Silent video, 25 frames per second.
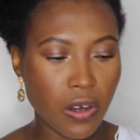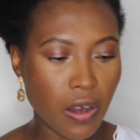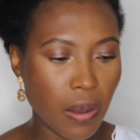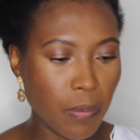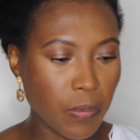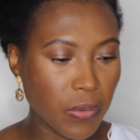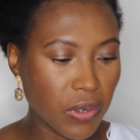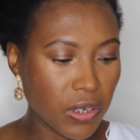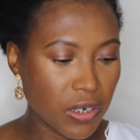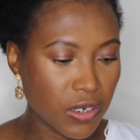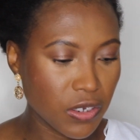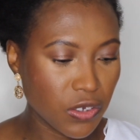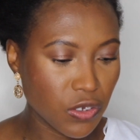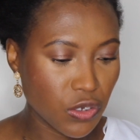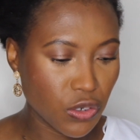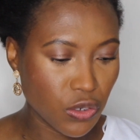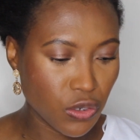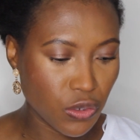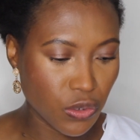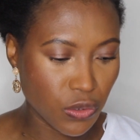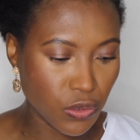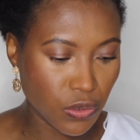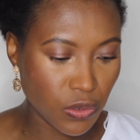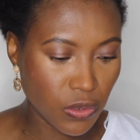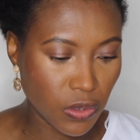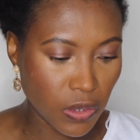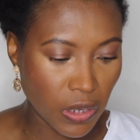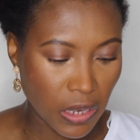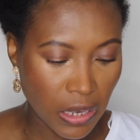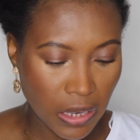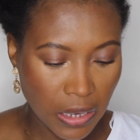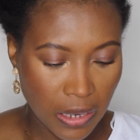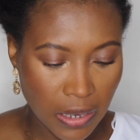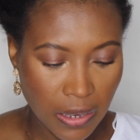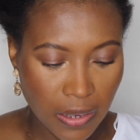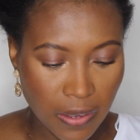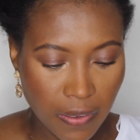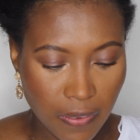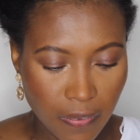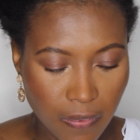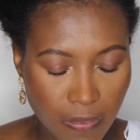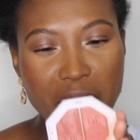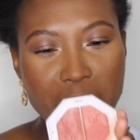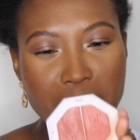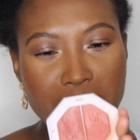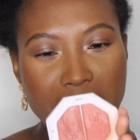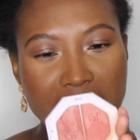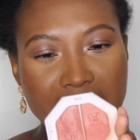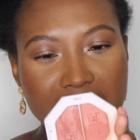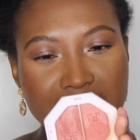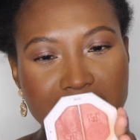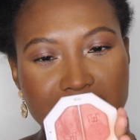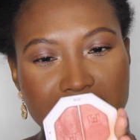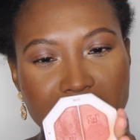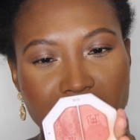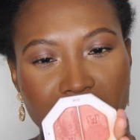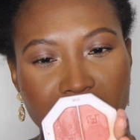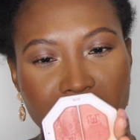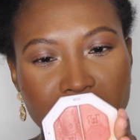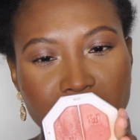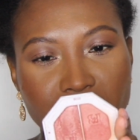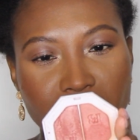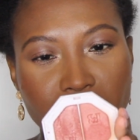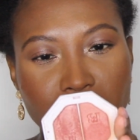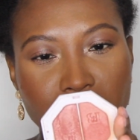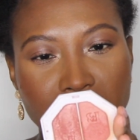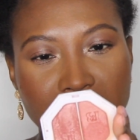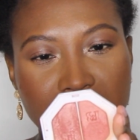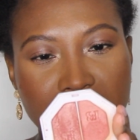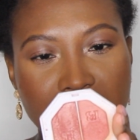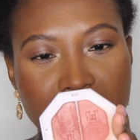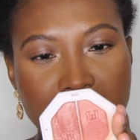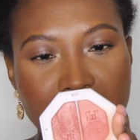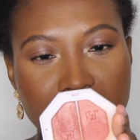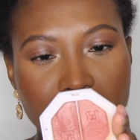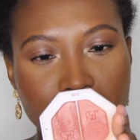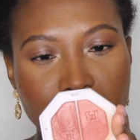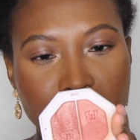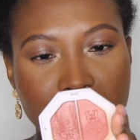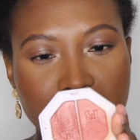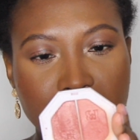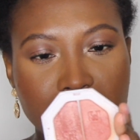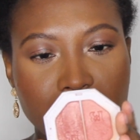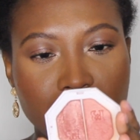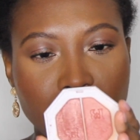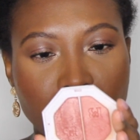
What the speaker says: I'm going to use the matte side of my Kilowatt.